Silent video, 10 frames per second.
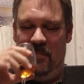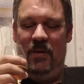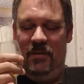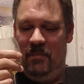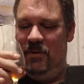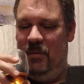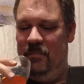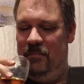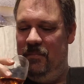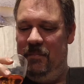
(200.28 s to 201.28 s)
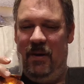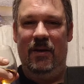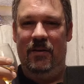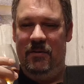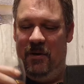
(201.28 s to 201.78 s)
and some
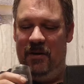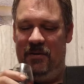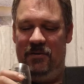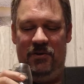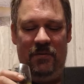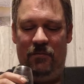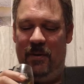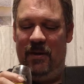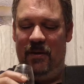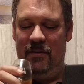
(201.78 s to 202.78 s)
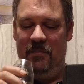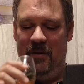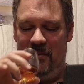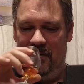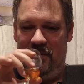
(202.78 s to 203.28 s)
baking spices, general baking
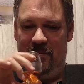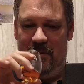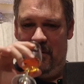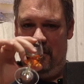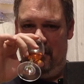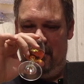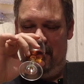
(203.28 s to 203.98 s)
spices as well.